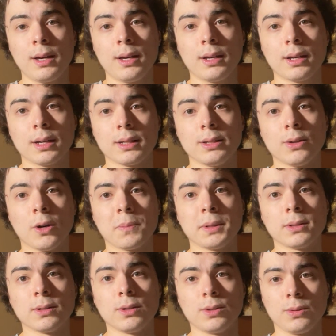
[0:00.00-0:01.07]
Because he's hoping
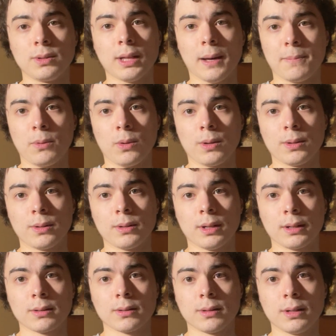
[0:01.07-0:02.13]
to use that portal,
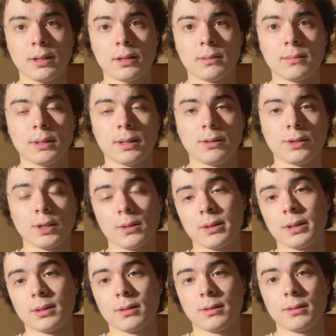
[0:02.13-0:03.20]
like so him and
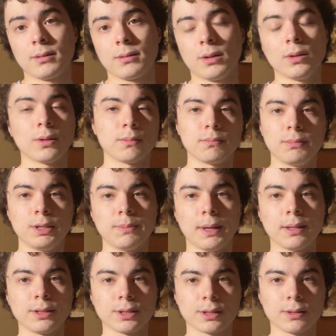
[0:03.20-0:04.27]
Jonah, although he's
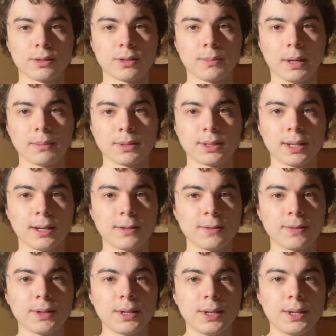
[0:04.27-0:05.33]
mainly just concerned about
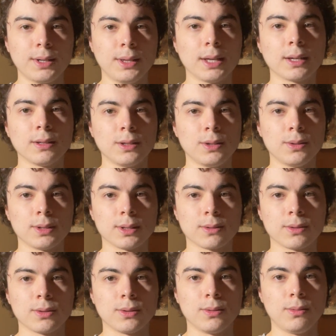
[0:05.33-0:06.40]
himself, they can use it
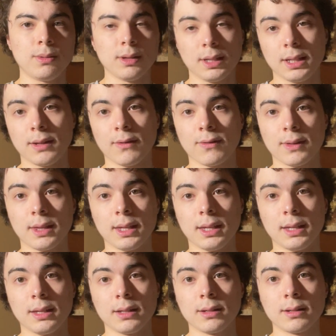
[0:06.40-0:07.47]
to leave leave